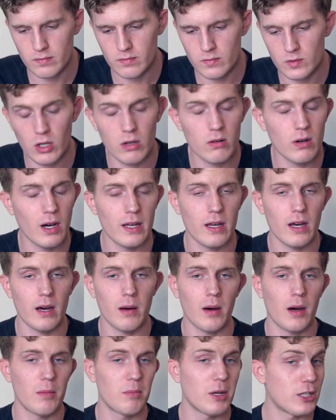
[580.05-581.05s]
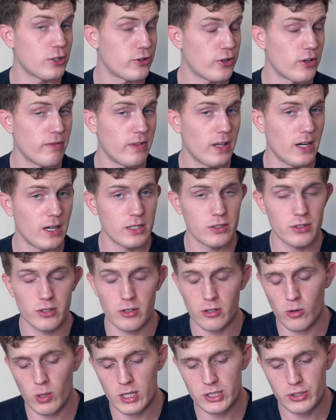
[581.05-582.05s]
So I'm not sure if that answered
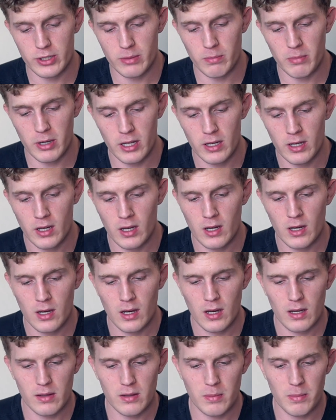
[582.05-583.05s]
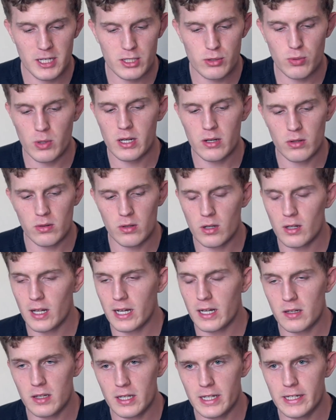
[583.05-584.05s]
your question, but the best way to look
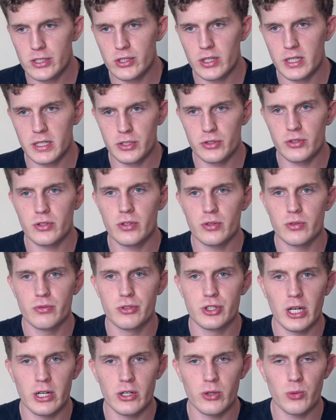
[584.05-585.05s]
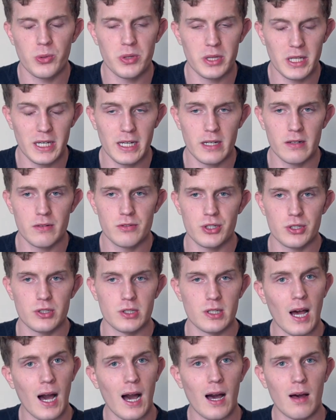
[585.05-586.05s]
like a leech is to genuinely just
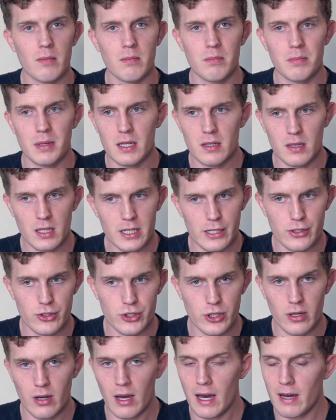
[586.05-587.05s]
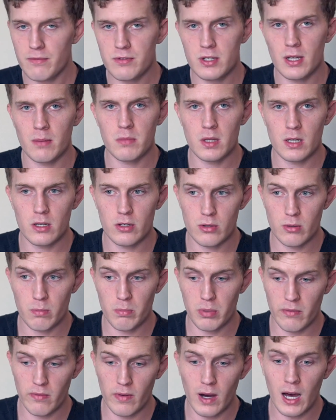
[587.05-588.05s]
not be a leech. Have something to
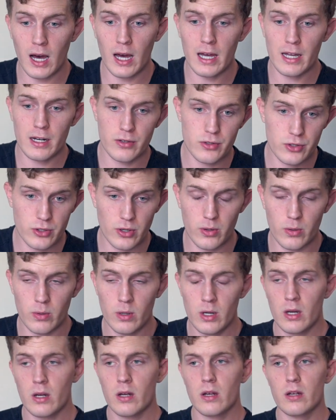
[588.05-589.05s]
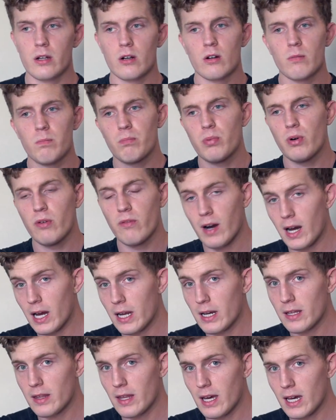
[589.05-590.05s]
provide so you're
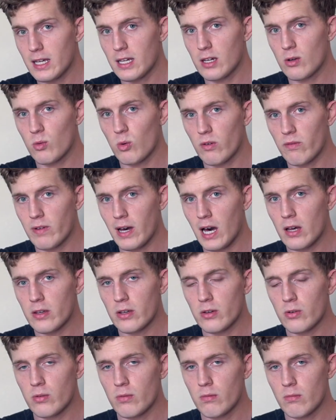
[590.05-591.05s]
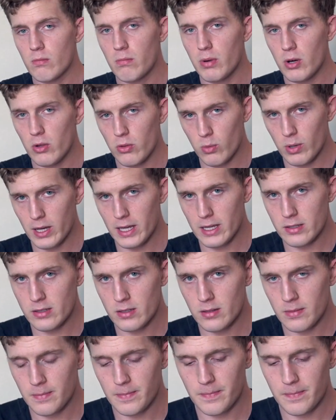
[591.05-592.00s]
providing that equal value both ways.